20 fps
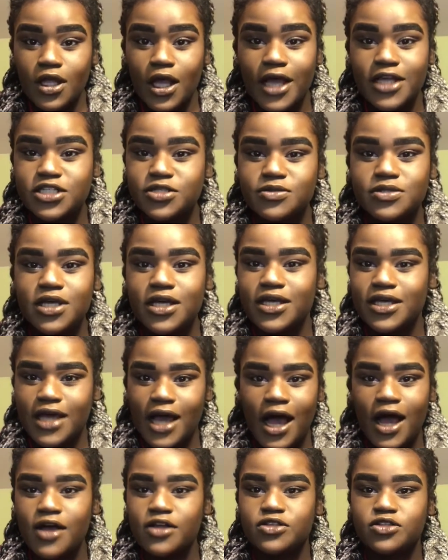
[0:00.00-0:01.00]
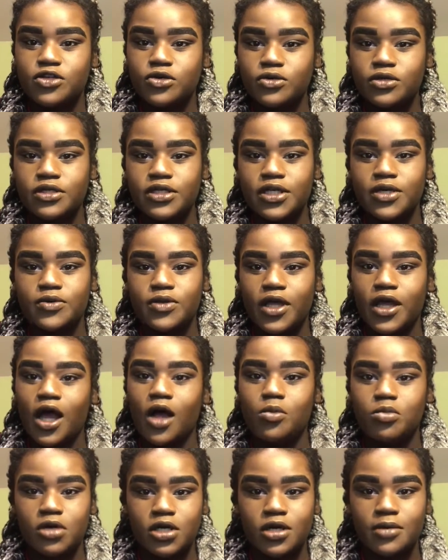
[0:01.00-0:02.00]
and she was like, yeah, totally, like,
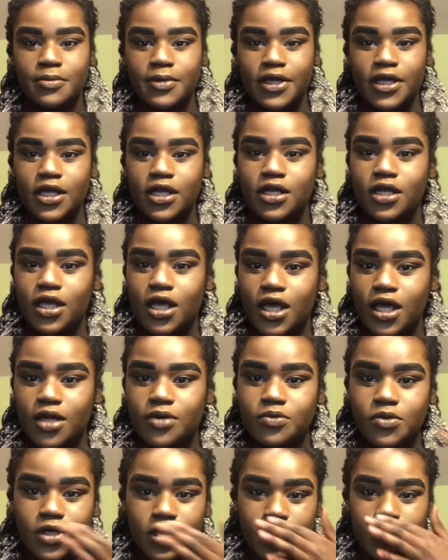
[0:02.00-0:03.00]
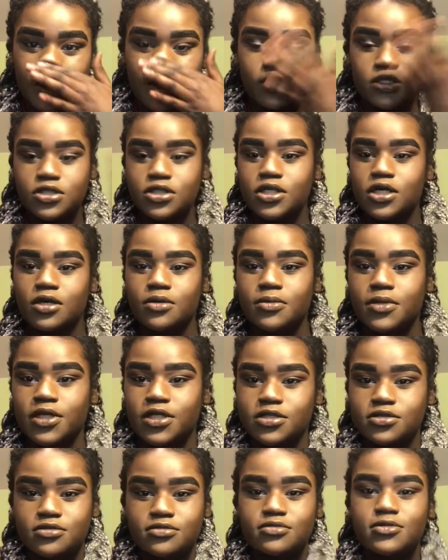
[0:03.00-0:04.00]
I'll bring them in, and we can all drink them,
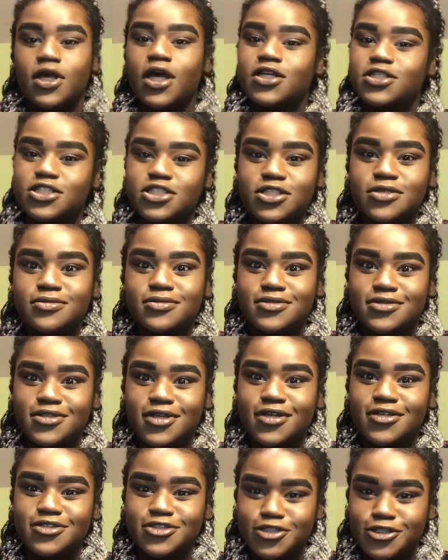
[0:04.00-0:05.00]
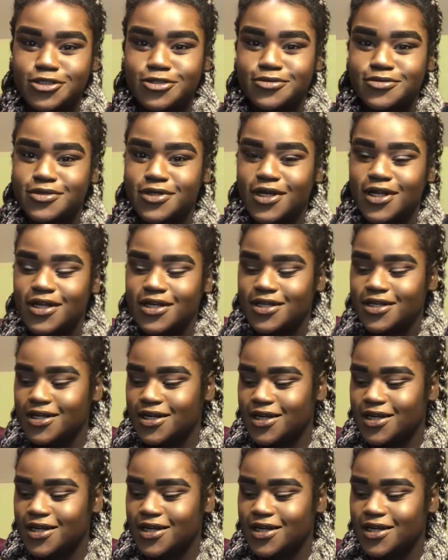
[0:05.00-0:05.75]
and, because she was drunk too, and